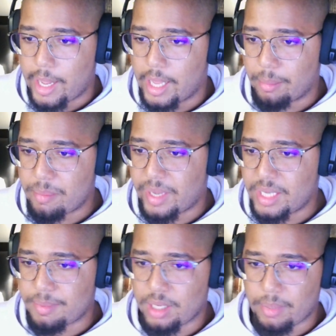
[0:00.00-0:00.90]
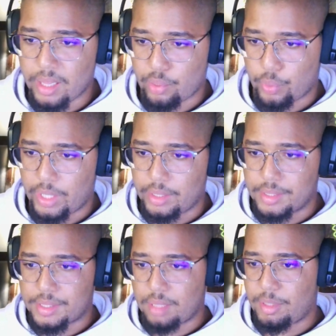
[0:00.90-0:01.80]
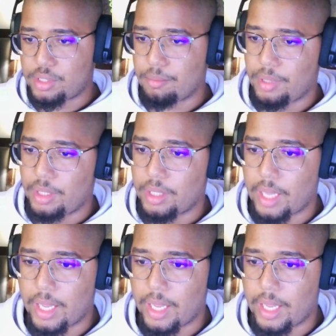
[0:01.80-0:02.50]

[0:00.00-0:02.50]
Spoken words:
And my base metabolic rate is seeming to be